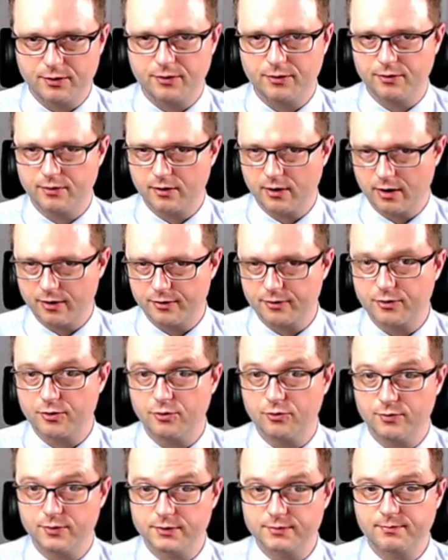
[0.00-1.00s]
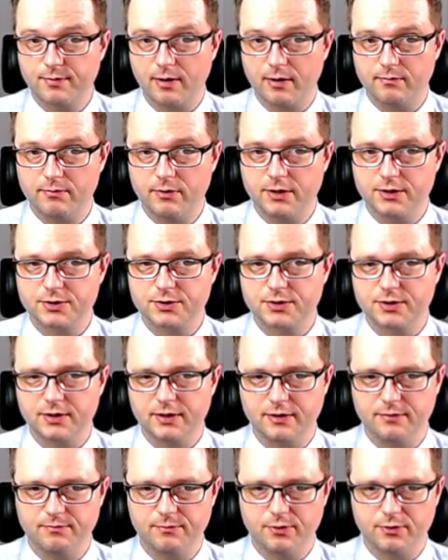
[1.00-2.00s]
or article was published
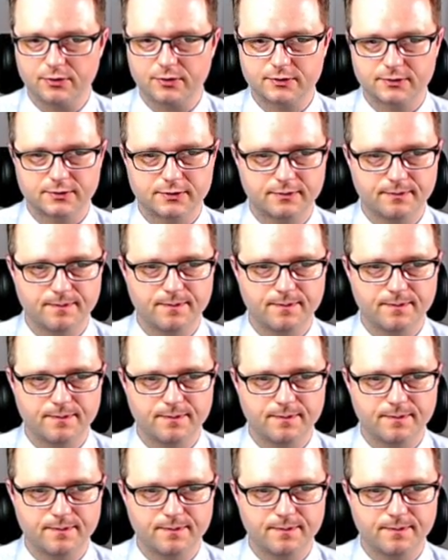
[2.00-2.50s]
in books.